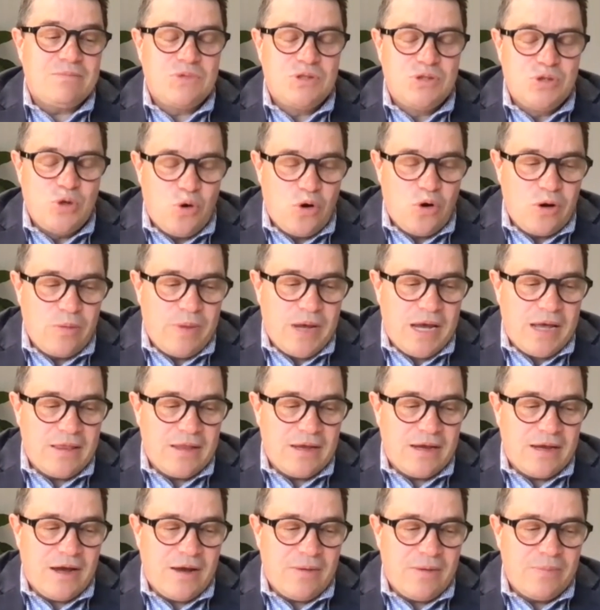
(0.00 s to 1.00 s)
talk about
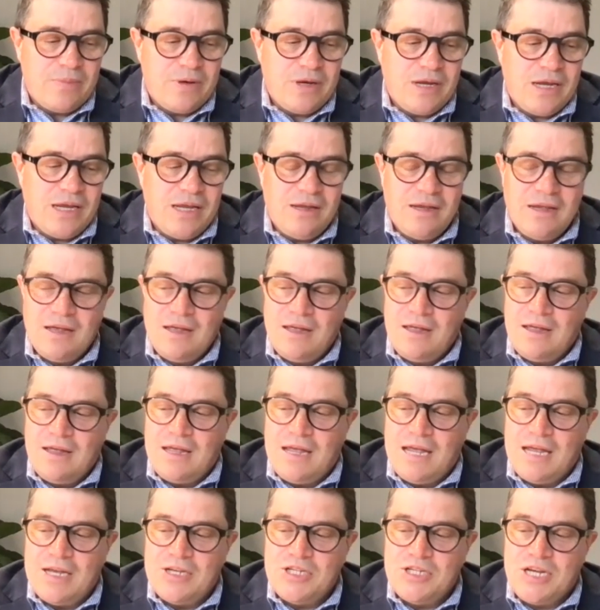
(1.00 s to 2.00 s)
the company,
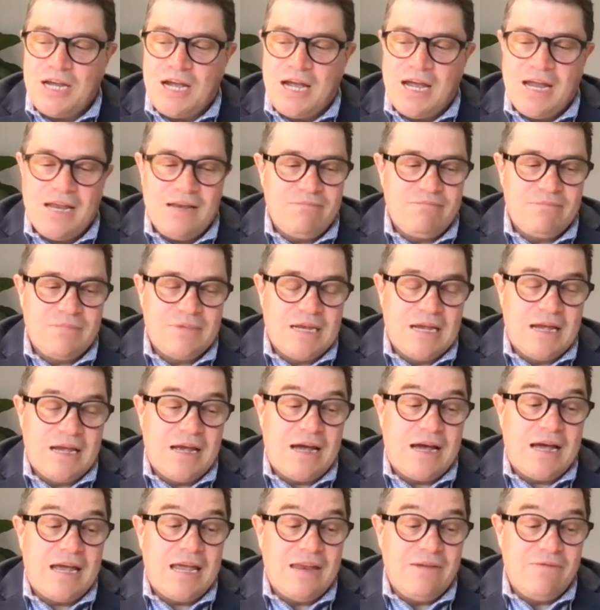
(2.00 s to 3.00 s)
educate
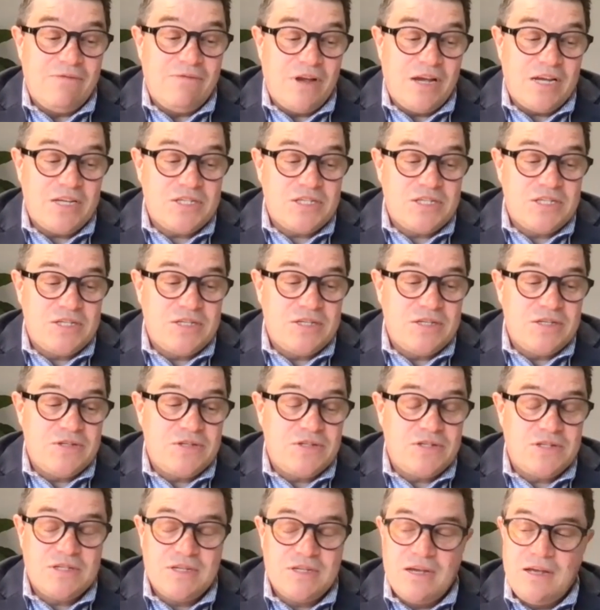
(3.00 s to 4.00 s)

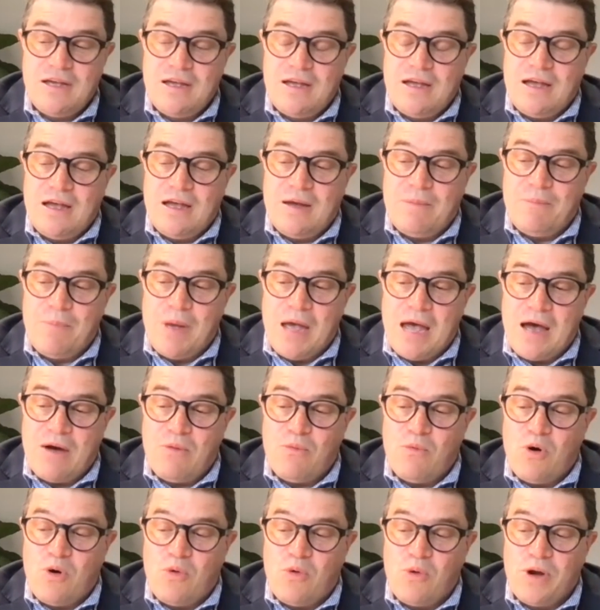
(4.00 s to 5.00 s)
investors about
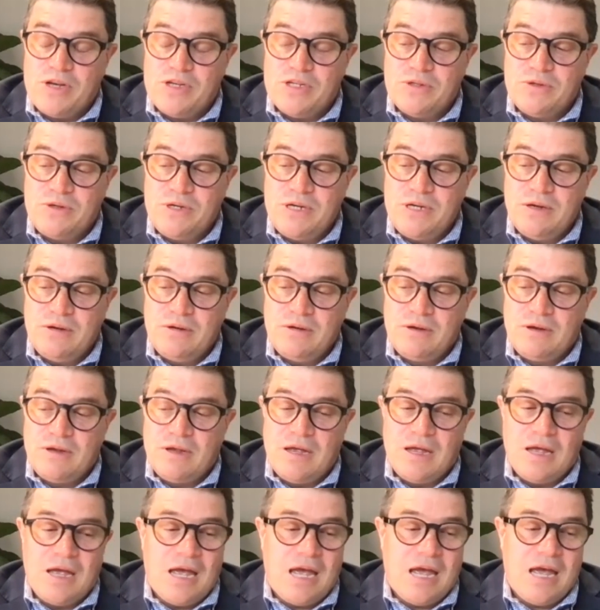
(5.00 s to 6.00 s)
what we're doing
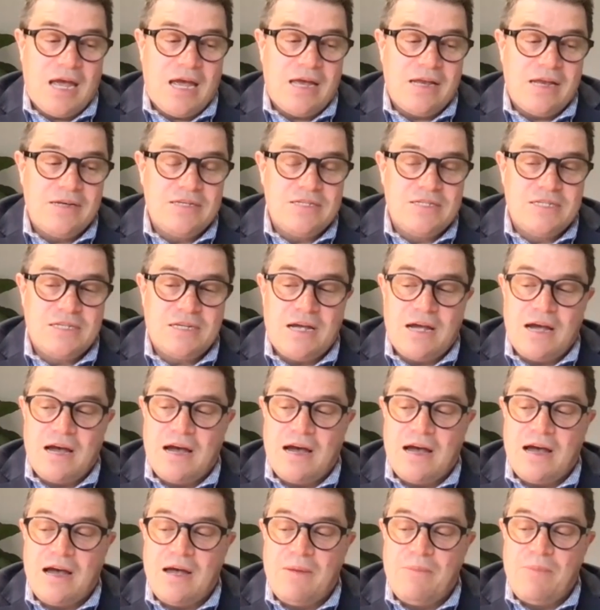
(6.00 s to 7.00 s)
and
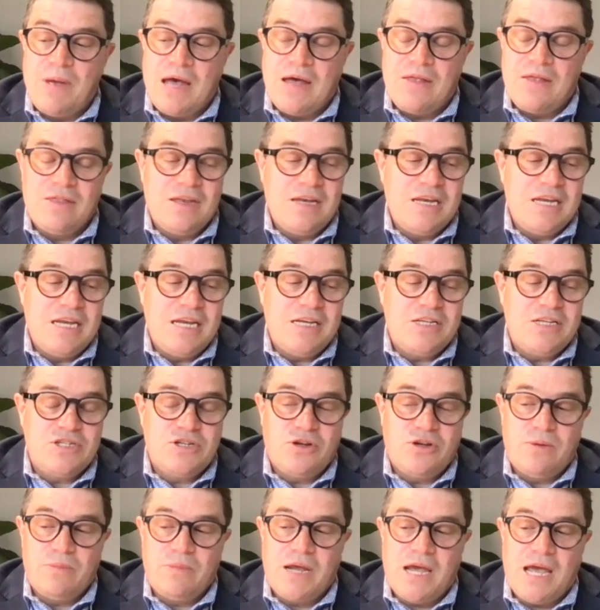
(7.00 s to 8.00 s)
about the
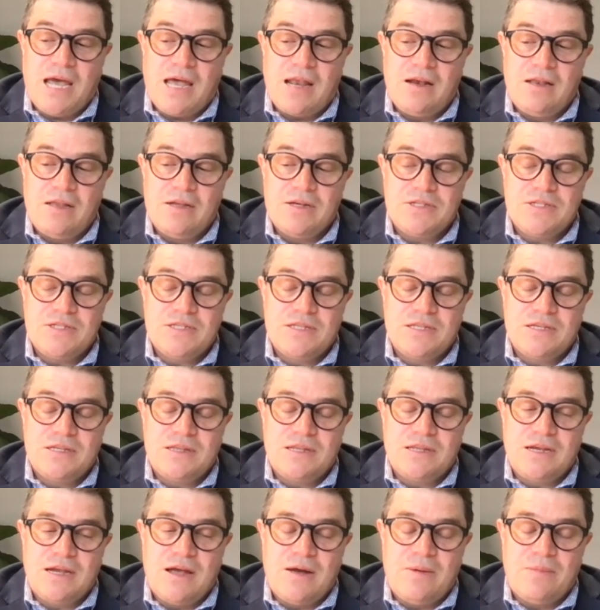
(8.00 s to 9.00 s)
near-term catalysts that
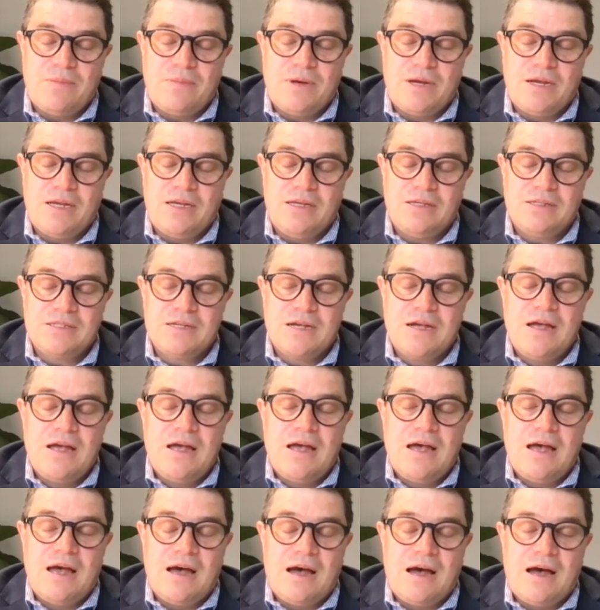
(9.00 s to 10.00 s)
the company
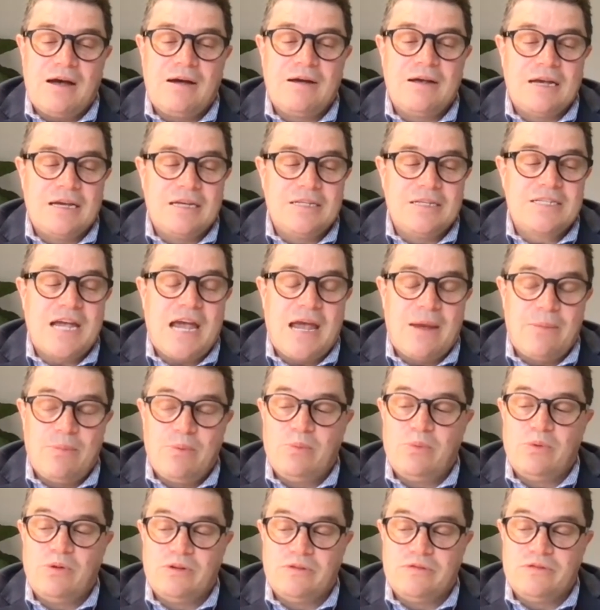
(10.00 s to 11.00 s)
is
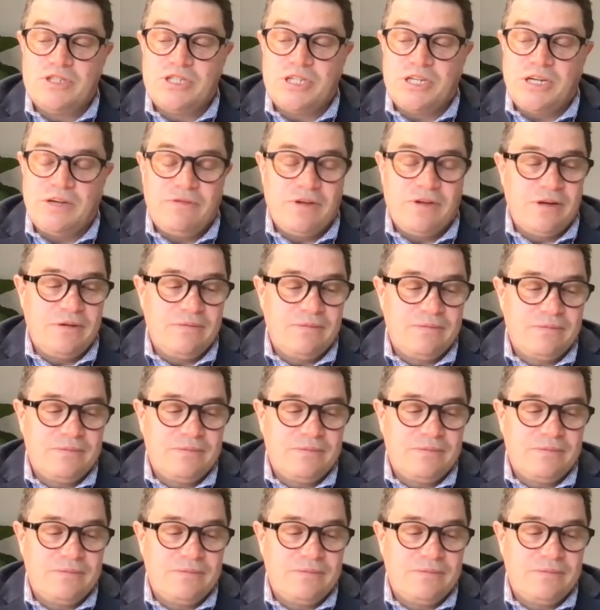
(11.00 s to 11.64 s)
capable of achieving.